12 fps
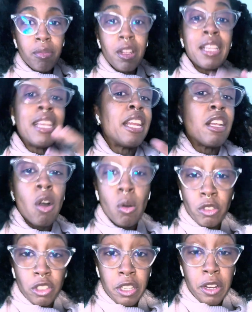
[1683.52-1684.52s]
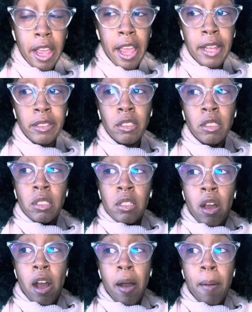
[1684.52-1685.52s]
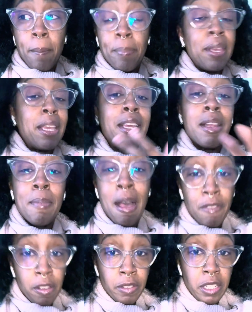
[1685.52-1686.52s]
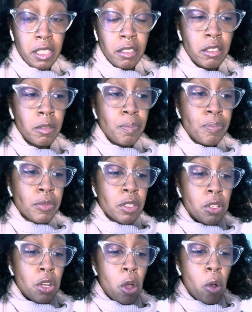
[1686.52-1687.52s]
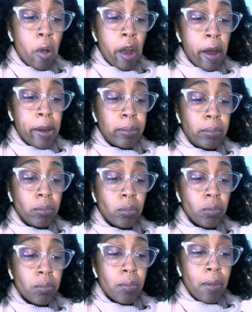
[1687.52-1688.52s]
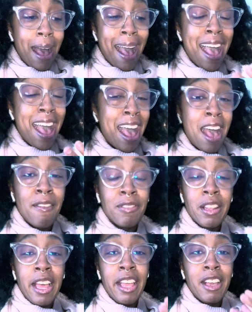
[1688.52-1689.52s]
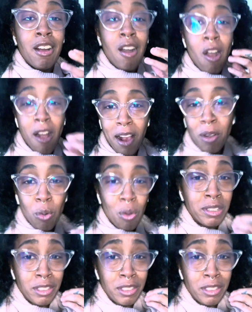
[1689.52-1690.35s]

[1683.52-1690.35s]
getting older and being in my 50s. You know, I have like hardcore